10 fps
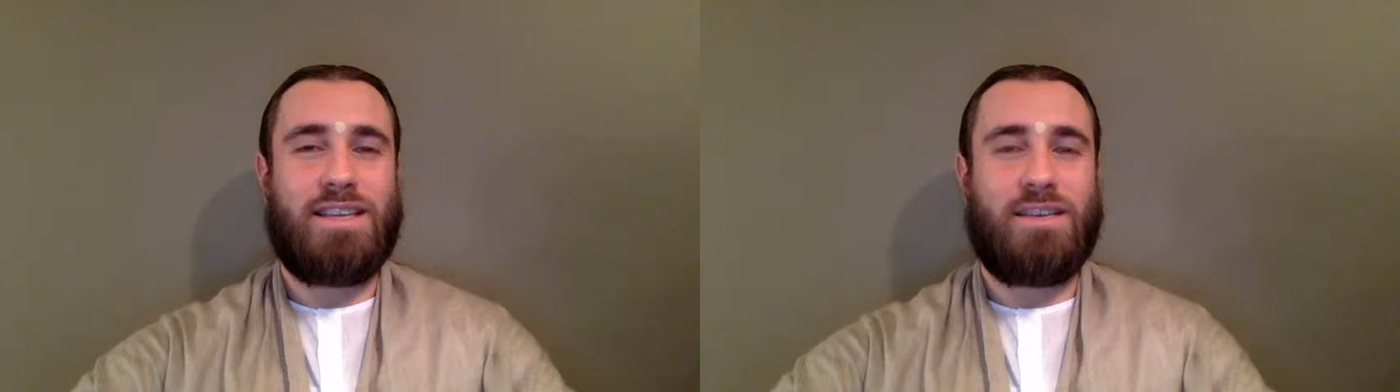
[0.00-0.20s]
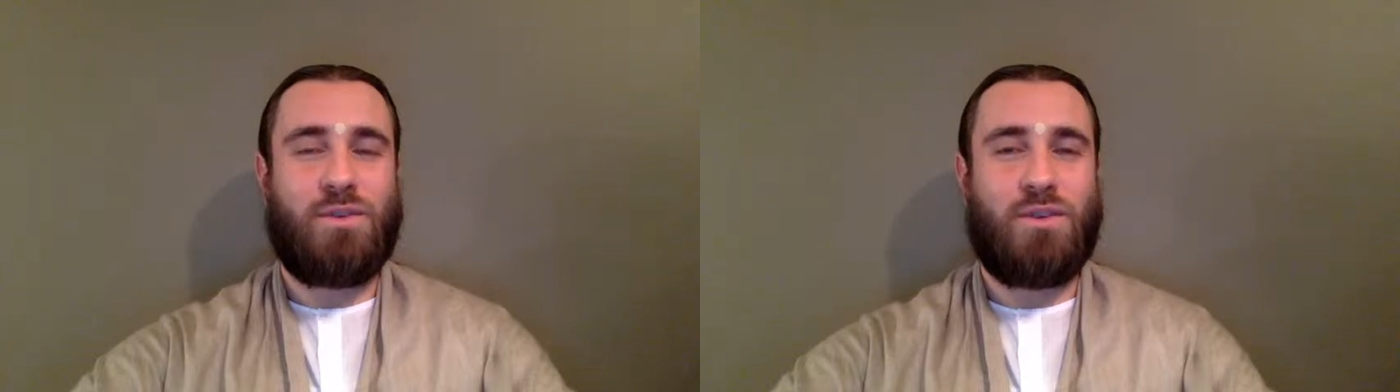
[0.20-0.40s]

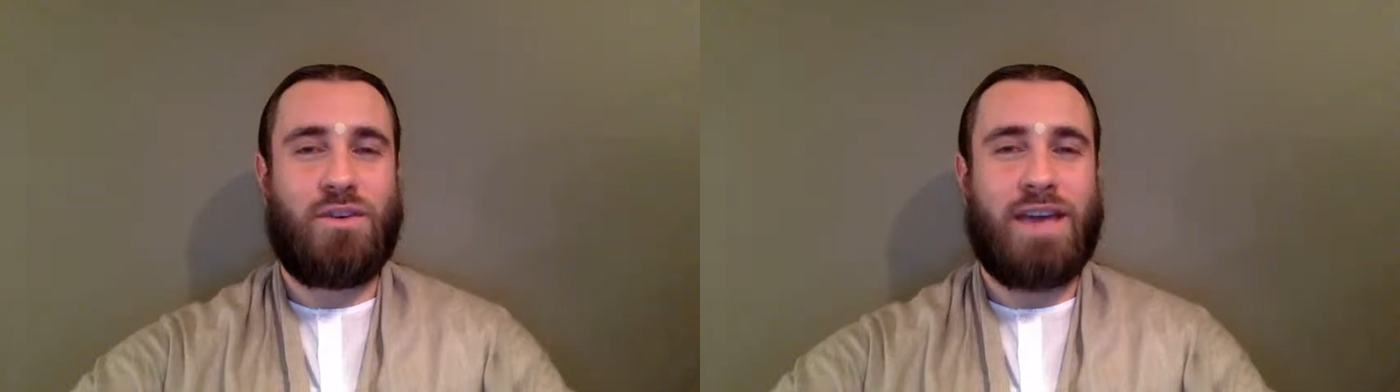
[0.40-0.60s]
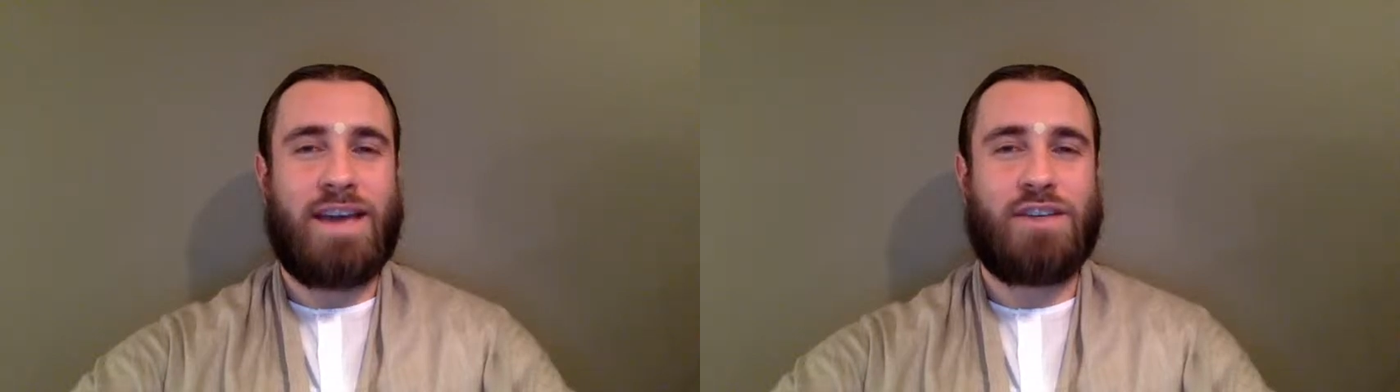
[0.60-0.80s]
in all
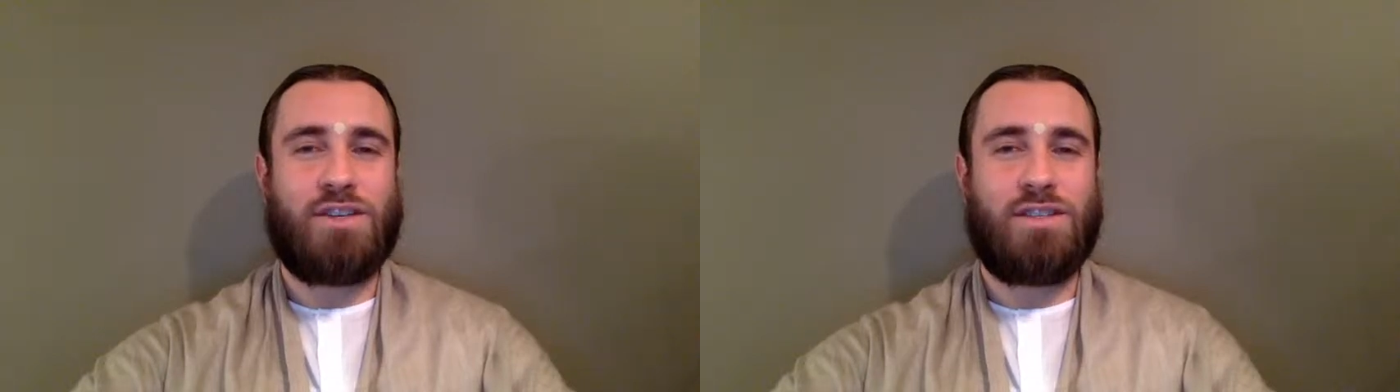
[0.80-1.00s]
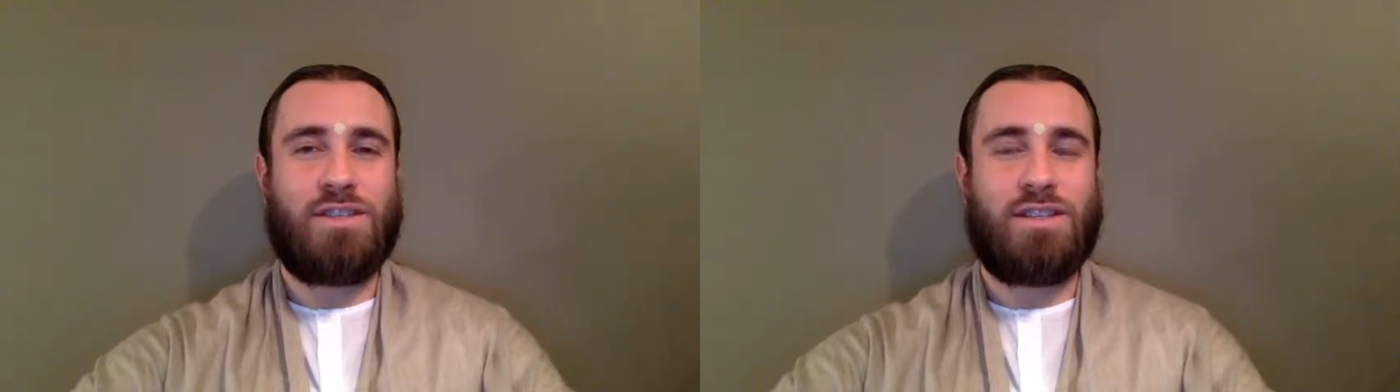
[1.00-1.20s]
your
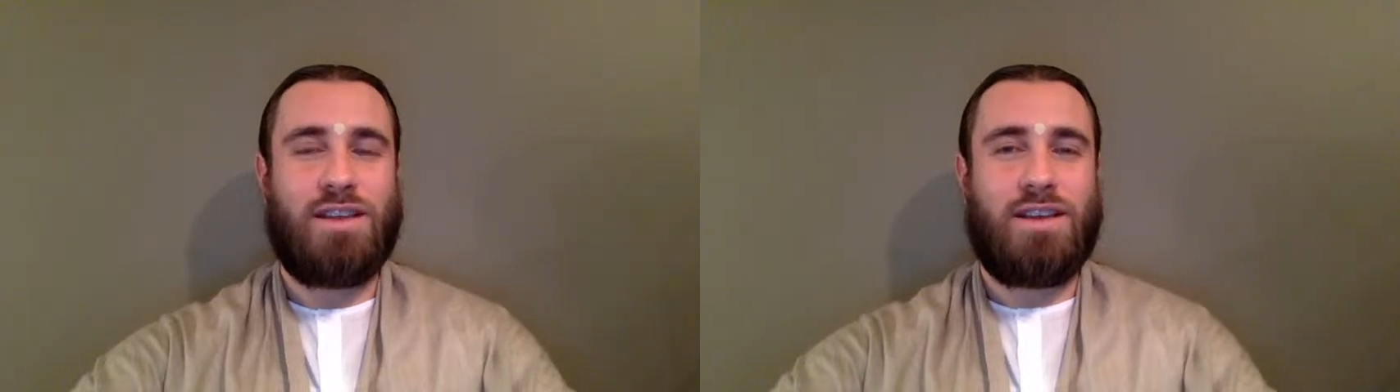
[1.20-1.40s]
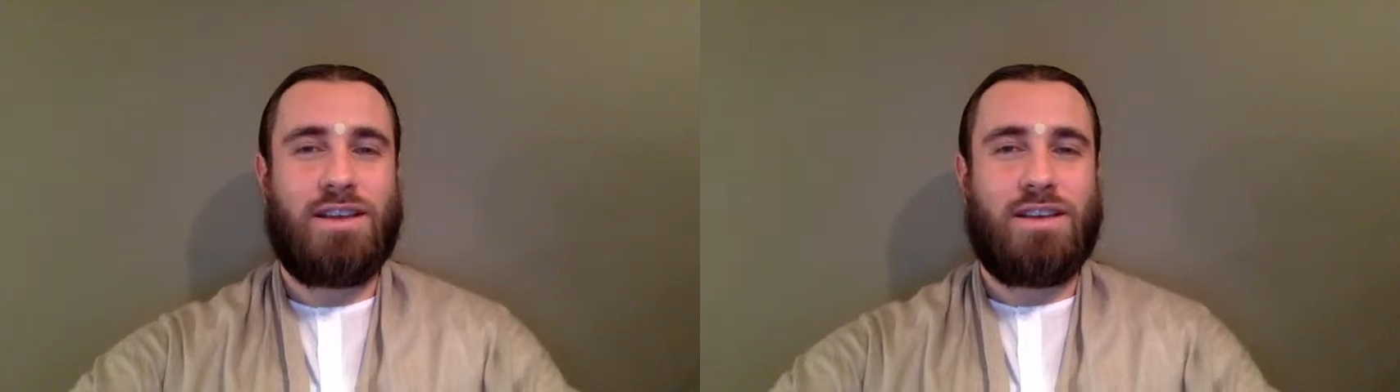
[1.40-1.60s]
actions,
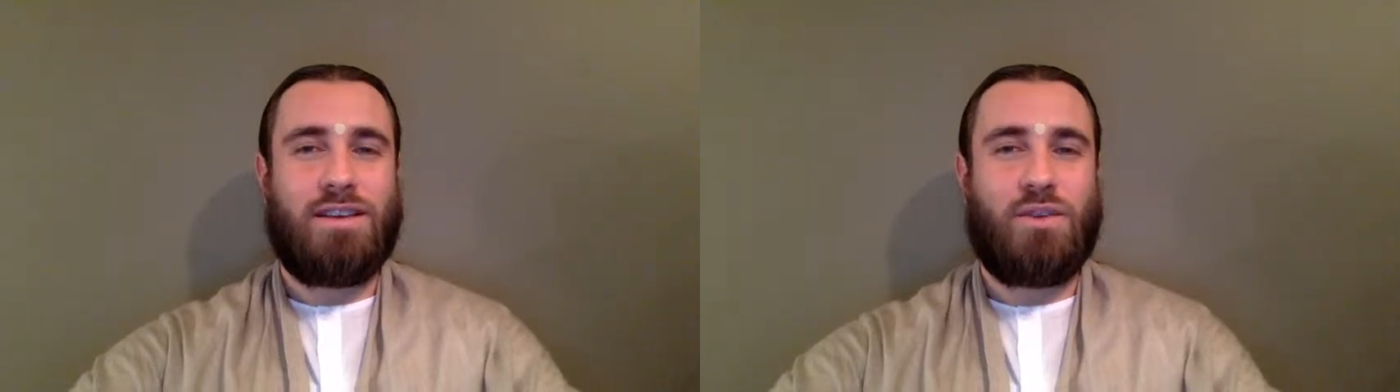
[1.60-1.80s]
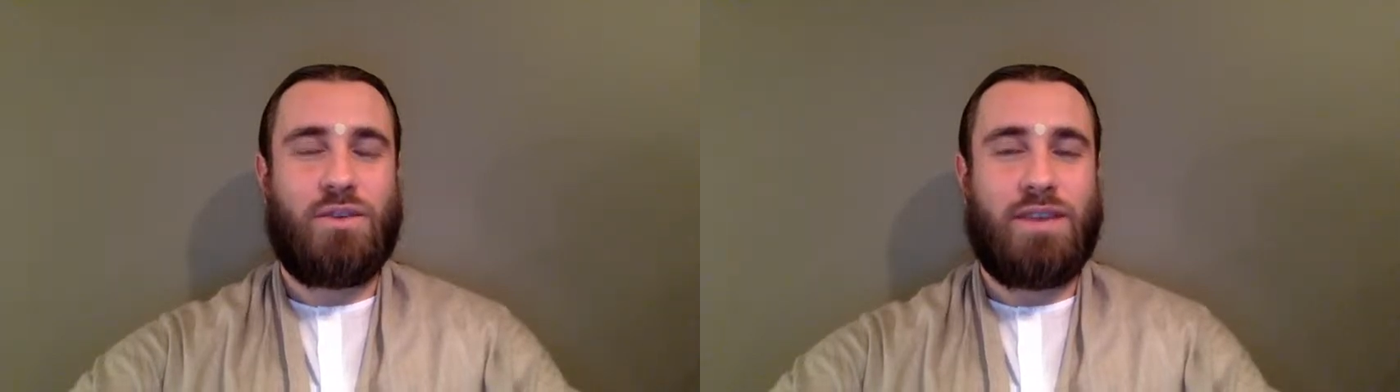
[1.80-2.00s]

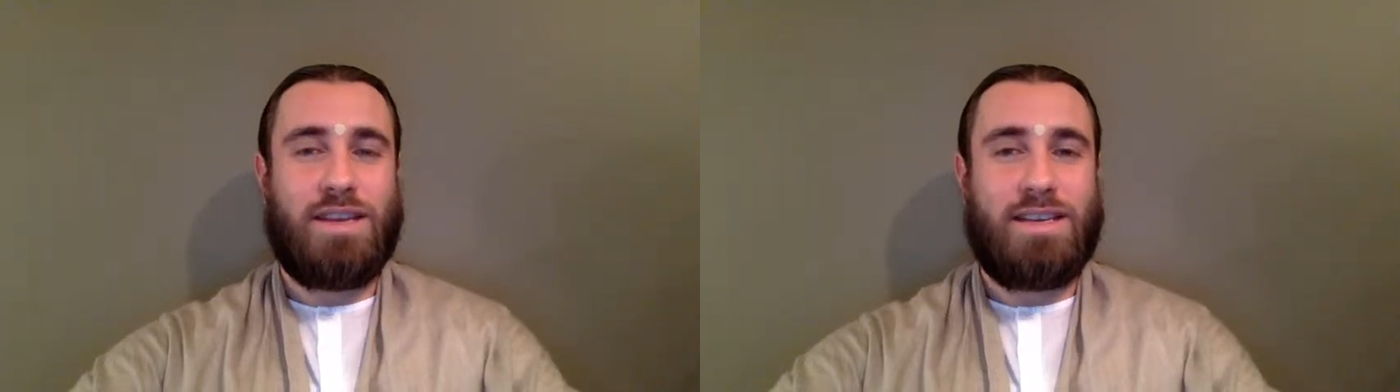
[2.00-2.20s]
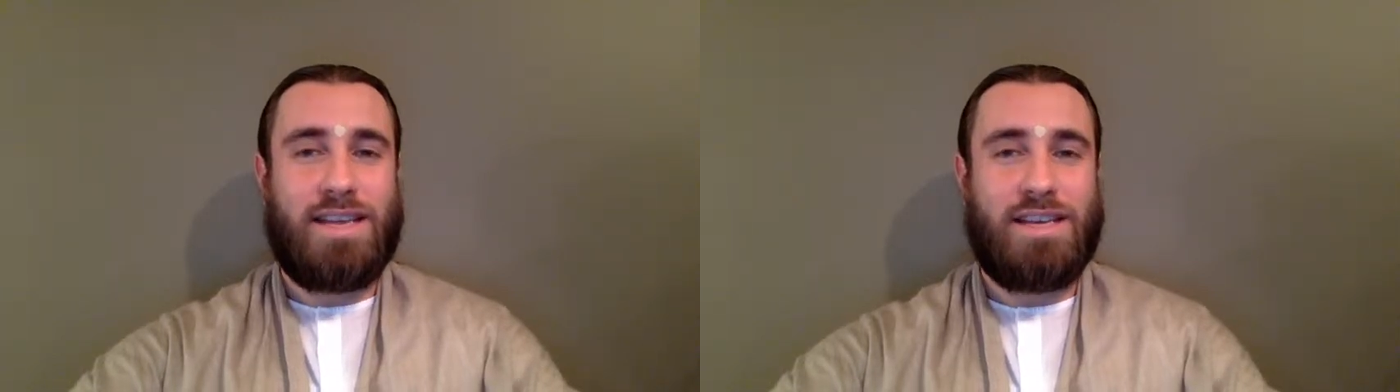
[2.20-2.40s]
your
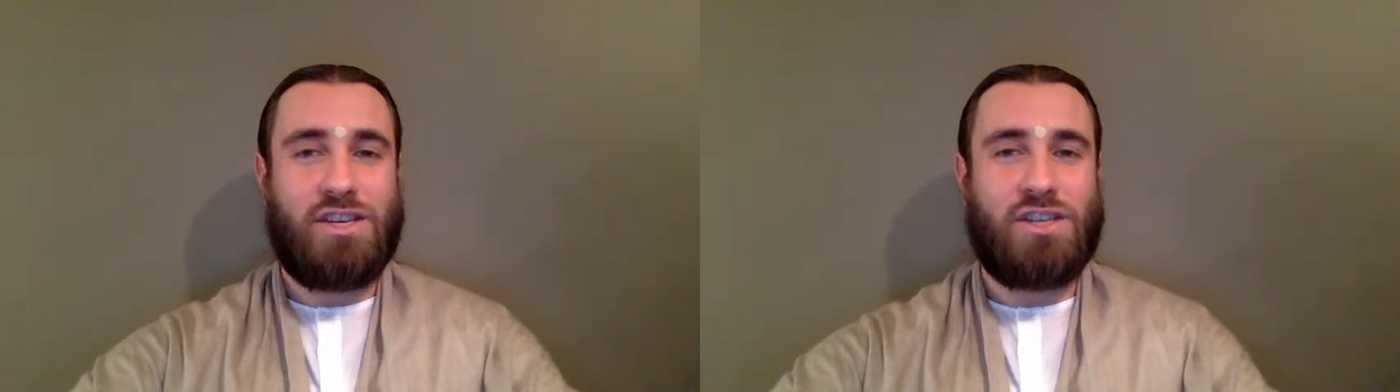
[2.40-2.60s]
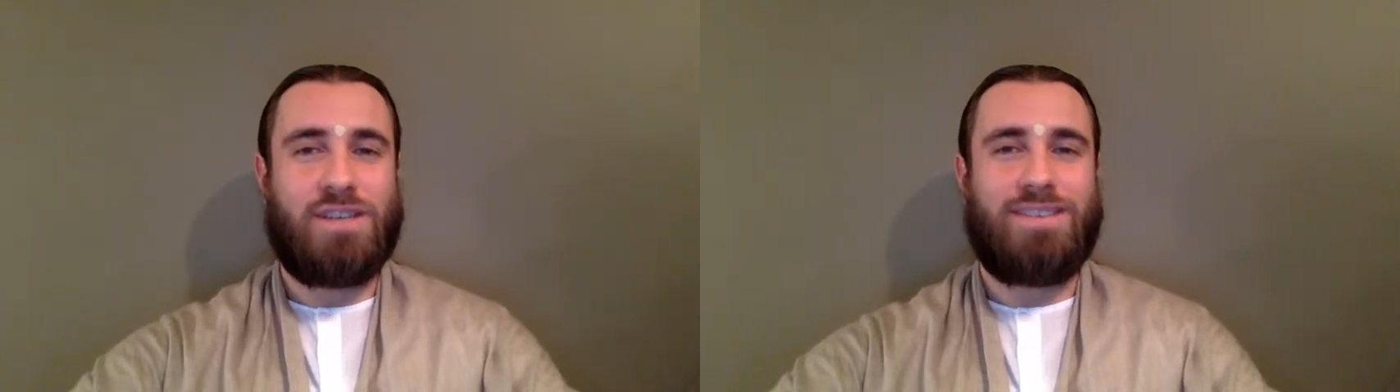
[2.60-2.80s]

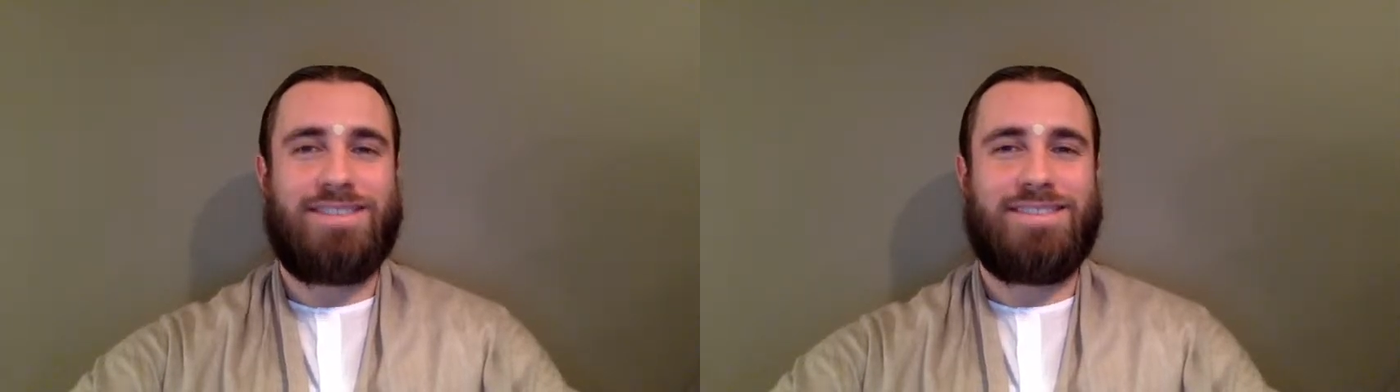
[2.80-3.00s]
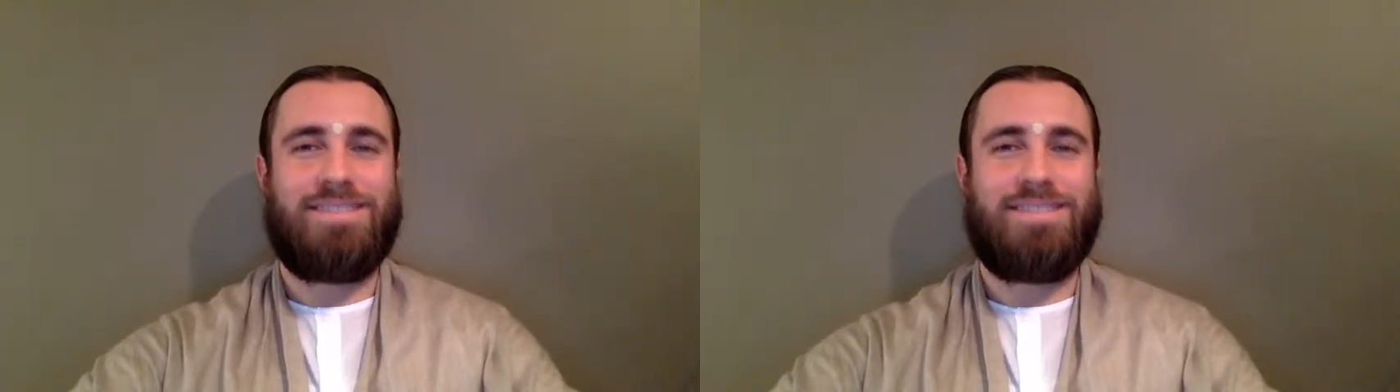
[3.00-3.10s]
intention